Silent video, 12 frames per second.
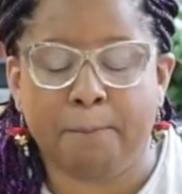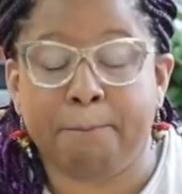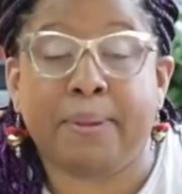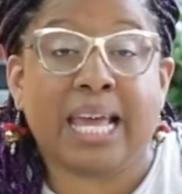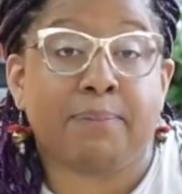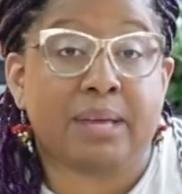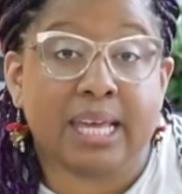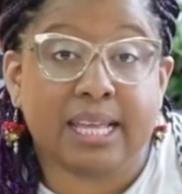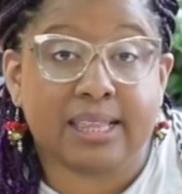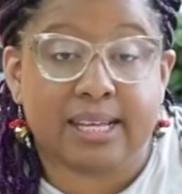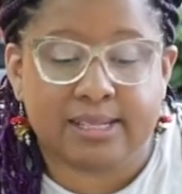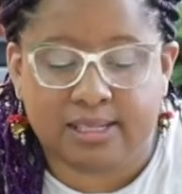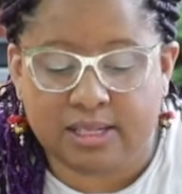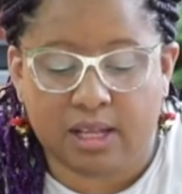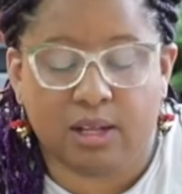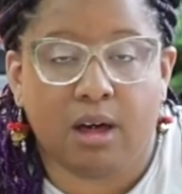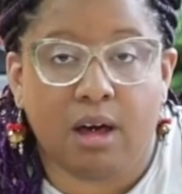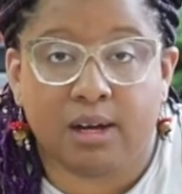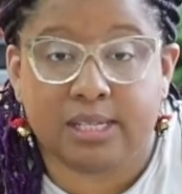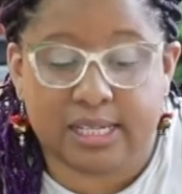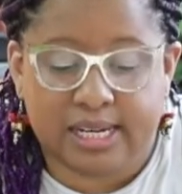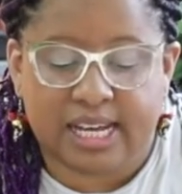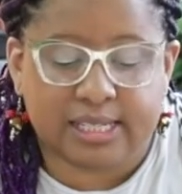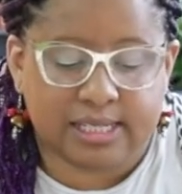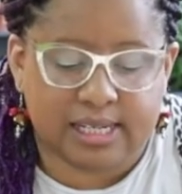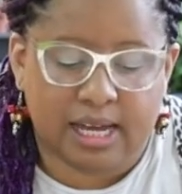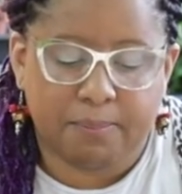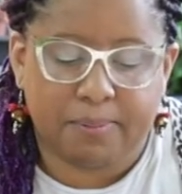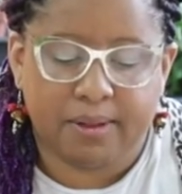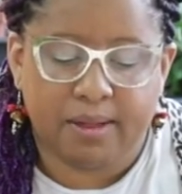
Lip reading: babying this along to the next step.